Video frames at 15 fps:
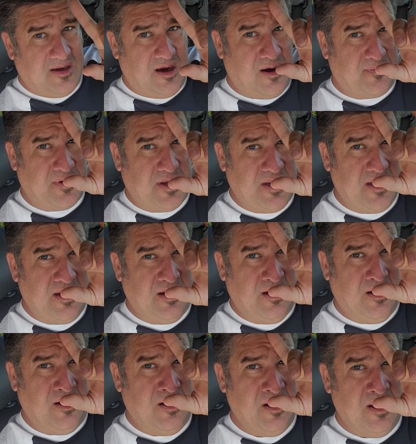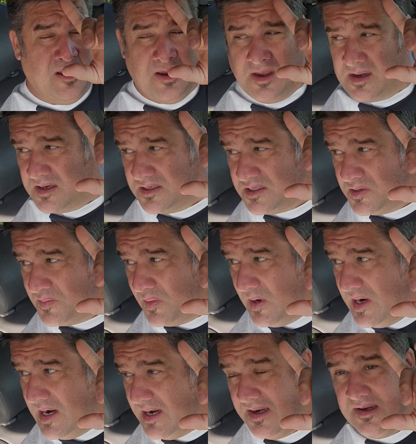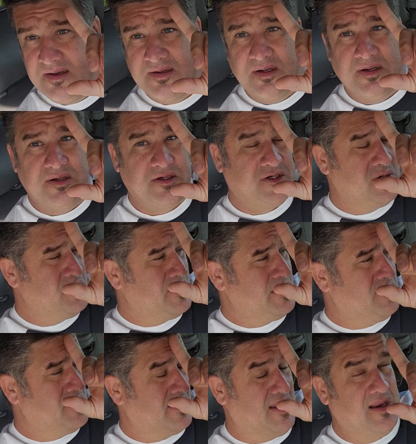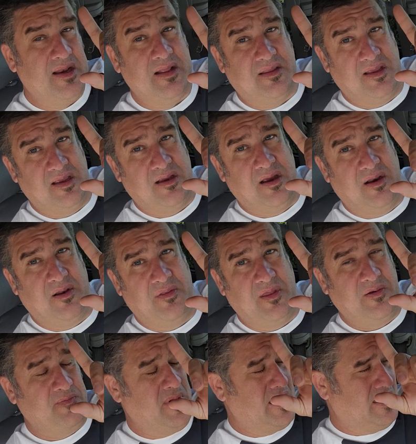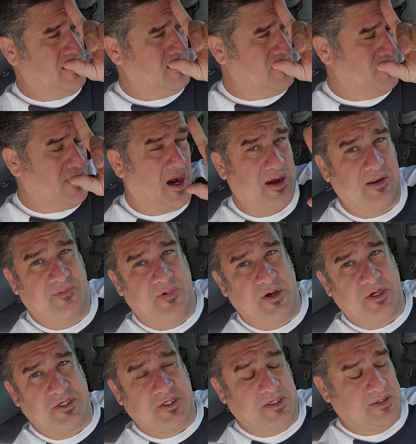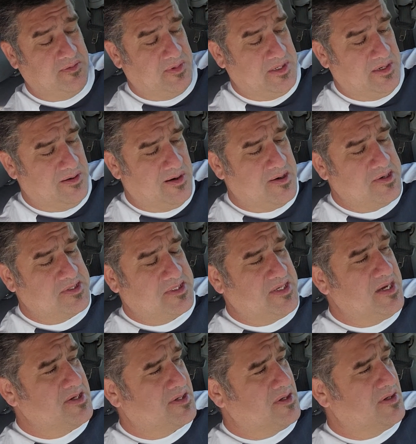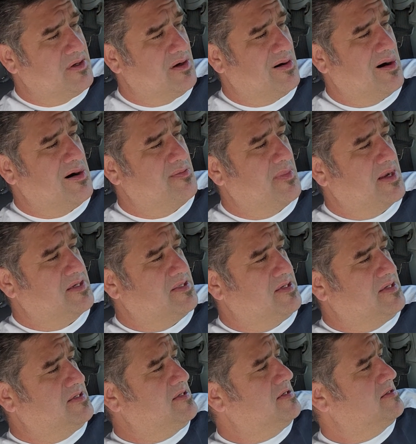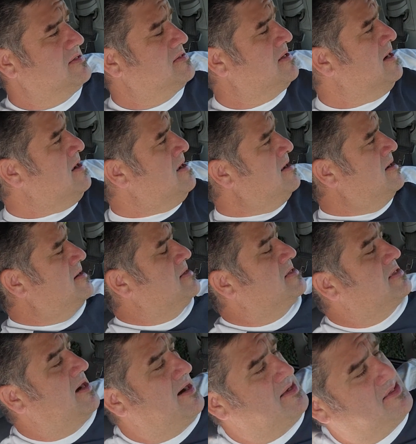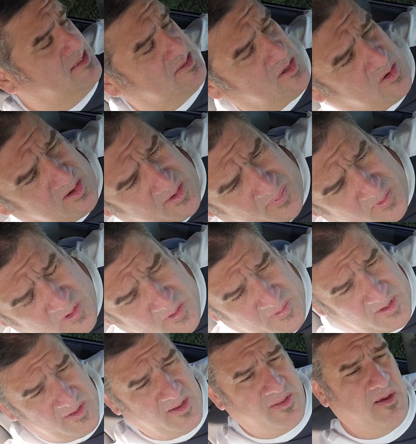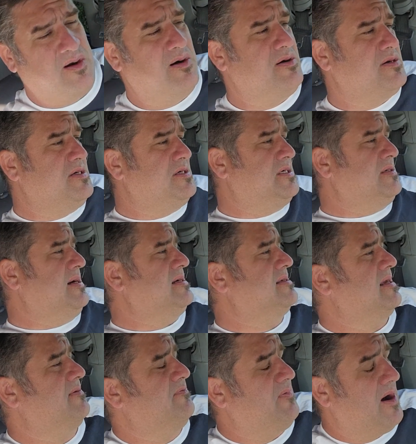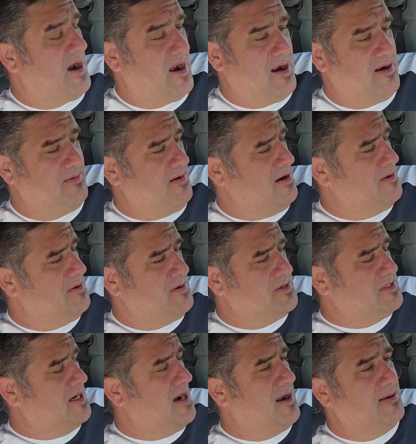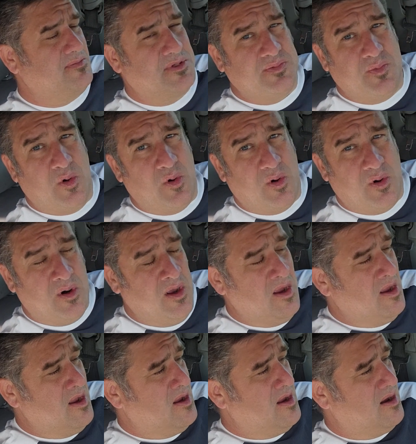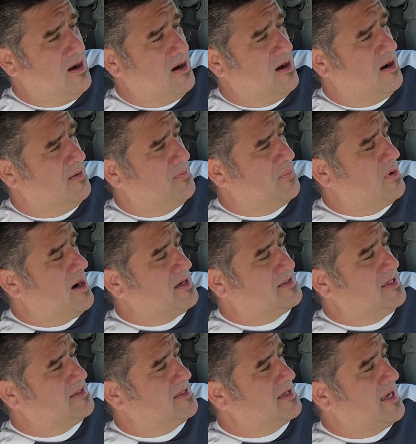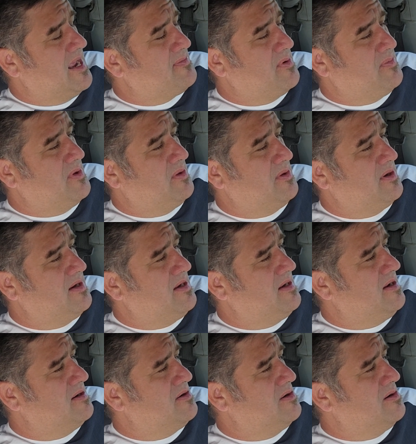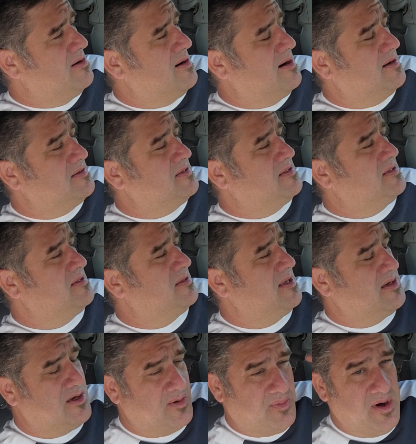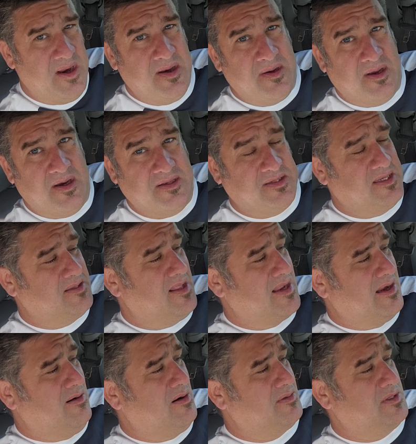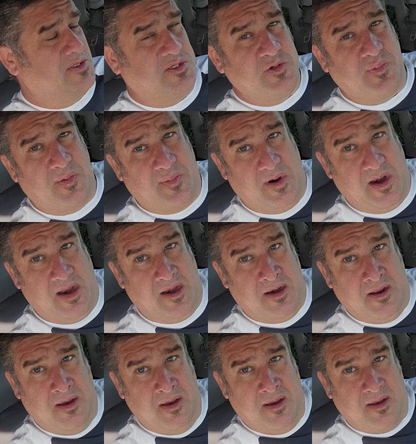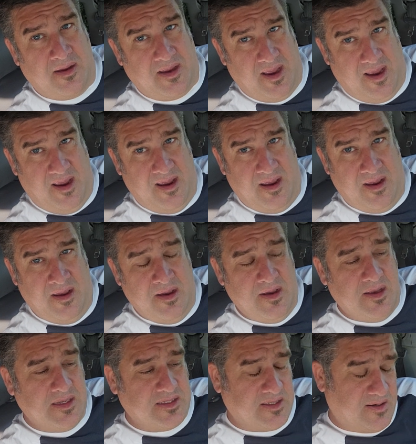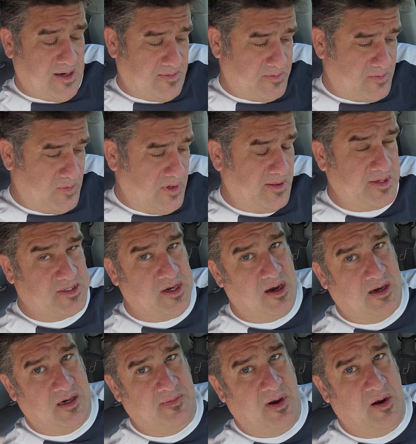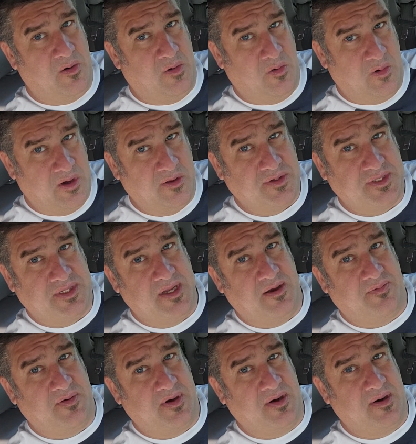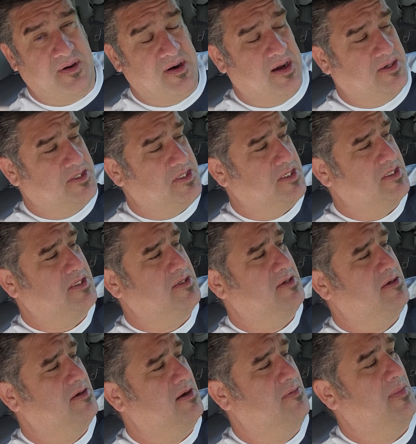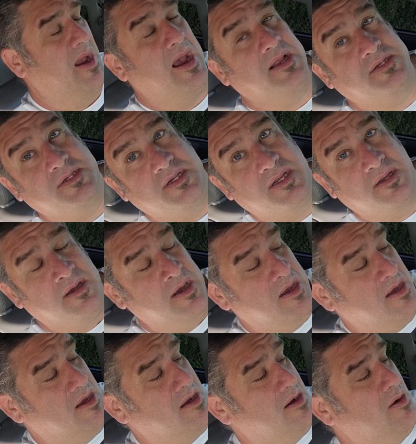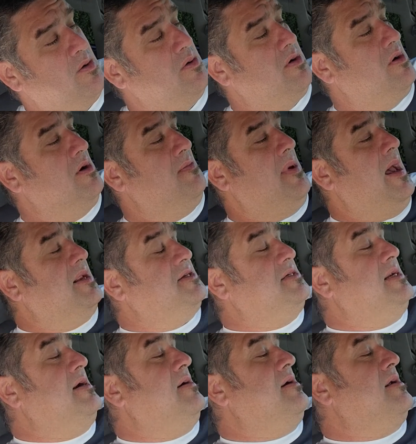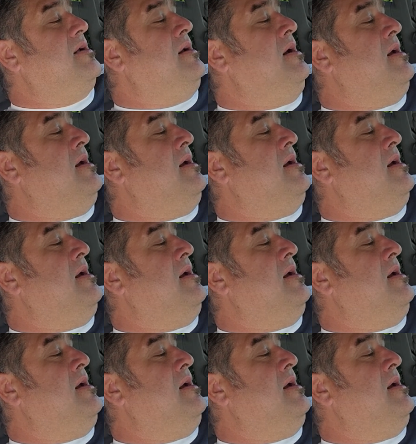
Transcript: up here, because your brain shouldn't be doing anything other than making your body function. When your heart's centered, your heart makes the decisions. And science is already proving that the heart tissue has like 500 times more processing capability and neurons than your brain does. They call it the super brain. Okay? So I'm really talking about real stuff here, not just imagining. Oh, your imaginary